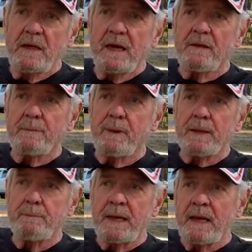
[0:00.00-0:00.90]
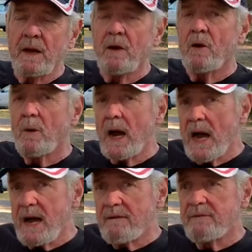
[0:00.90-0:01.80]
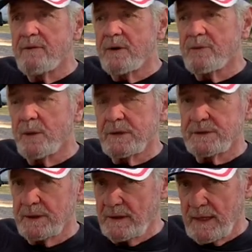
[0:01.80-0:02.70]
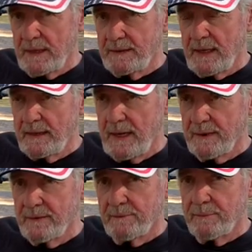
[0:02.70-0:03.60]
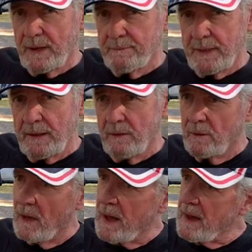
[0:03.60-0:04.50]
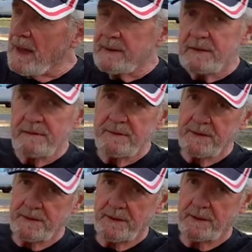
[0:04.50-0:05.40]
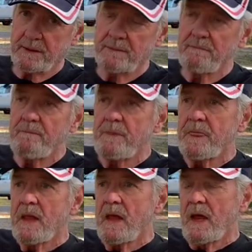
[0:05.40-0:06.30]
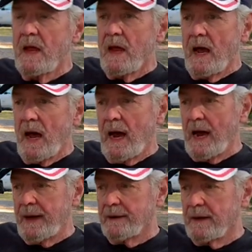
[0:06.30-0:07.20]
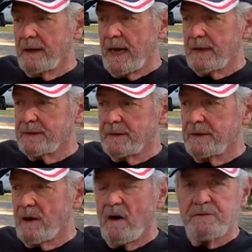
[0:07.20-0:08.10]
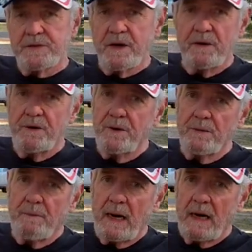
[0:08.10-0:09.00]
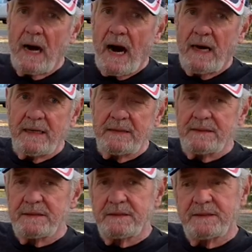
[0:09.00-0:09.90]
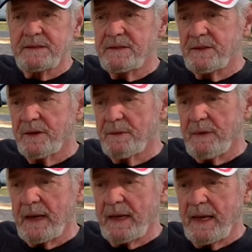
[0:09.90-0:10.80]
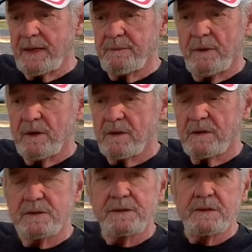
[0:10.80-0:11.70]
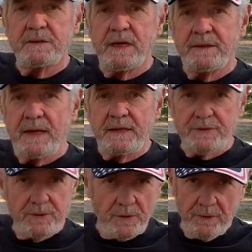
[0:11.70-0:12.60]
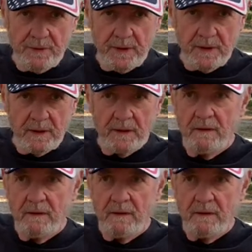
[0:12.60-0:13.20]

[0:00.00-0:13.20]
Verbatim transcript: And they play bingo every Wednesday night. They out here and play bingo. A lot of activities here. And uh, at the office there, you can buy ice, you can buy candy bars, and, and that sort of thing.